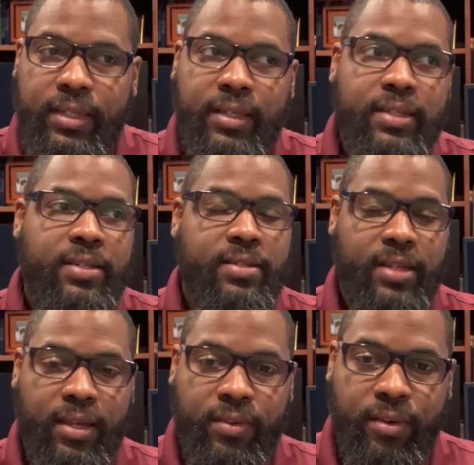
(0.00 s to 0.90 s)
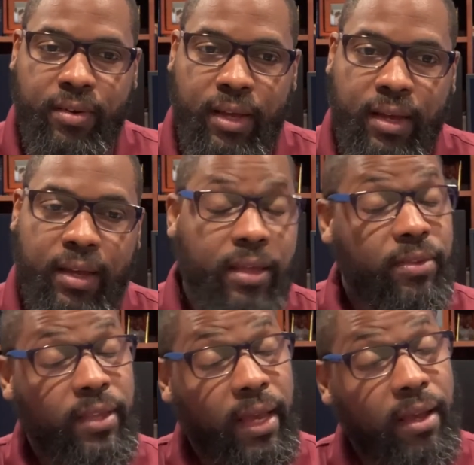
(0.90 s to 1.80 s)
It didn't stay there. Uh, and
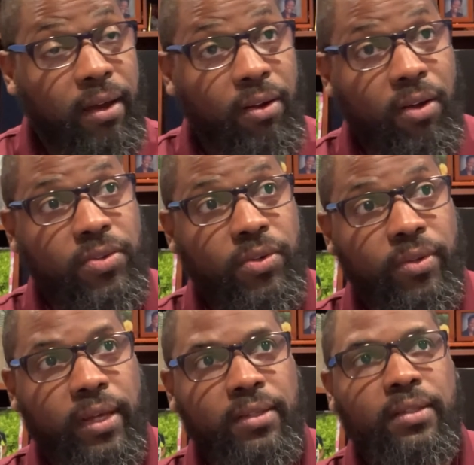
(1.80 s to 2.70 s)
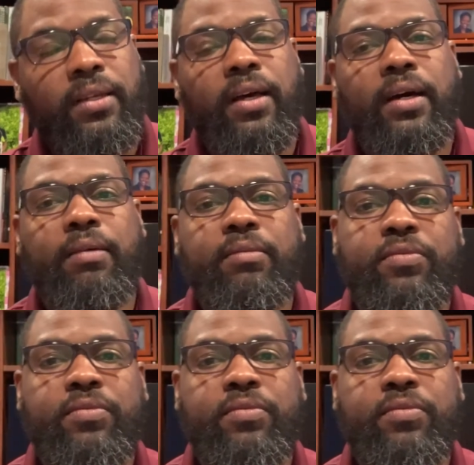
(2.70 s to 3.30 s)
thank God also that um,